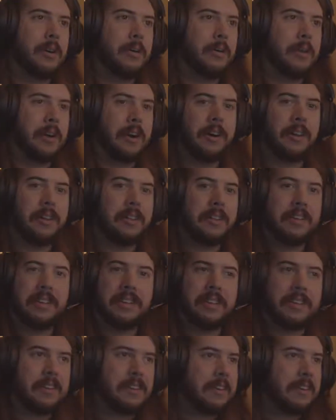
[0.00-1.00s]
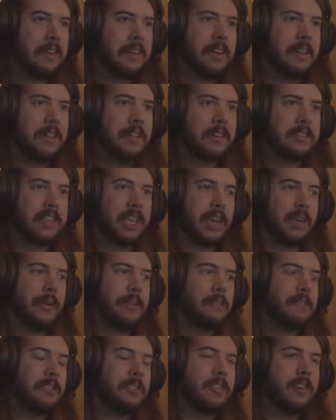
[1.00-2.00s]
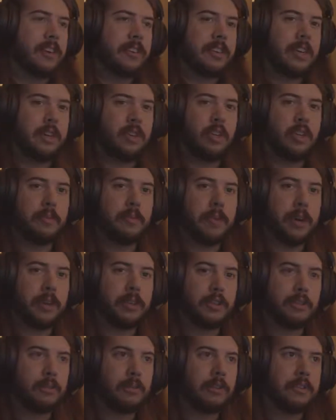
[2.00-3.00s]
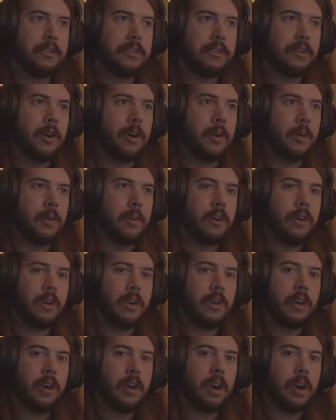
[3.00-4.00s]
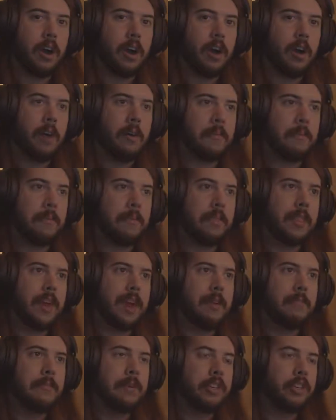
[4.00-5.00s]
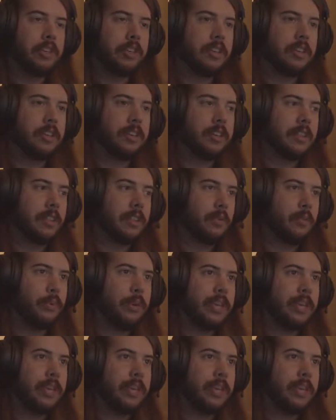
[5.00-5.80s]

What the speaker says: Well, looks like we just knocked out 2 birds with 1 stone. I mentioned the